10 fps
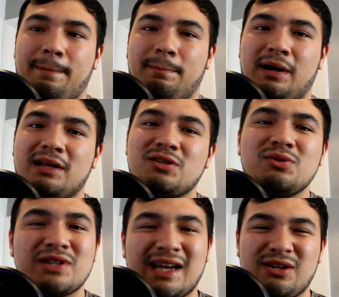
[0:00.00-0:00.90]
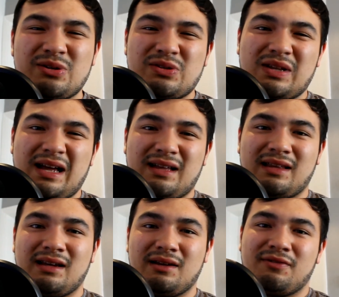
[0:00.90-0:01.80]
But as soon as you get used to that,
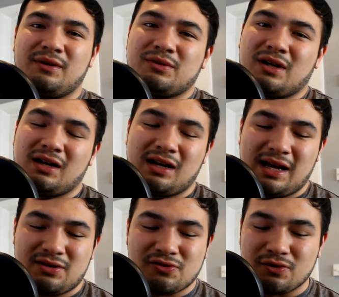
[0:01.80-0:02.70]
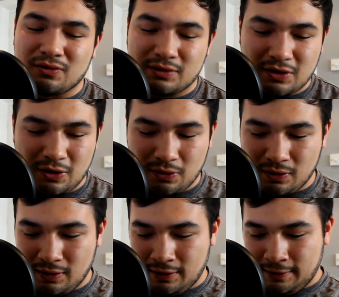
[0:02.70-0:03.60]
it feels kind of natural. So
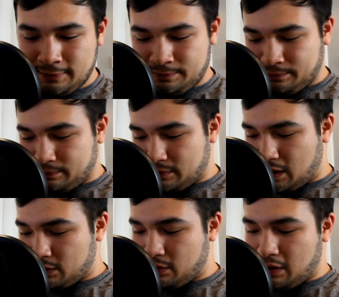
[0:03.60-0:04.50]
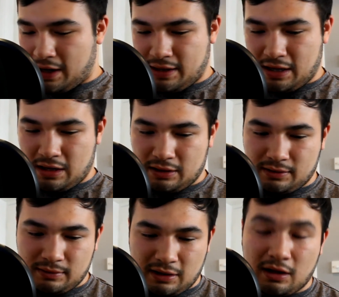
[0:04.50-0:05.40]
I do like that.
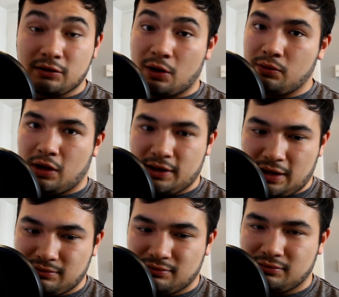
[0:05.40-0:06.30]
I don't like that.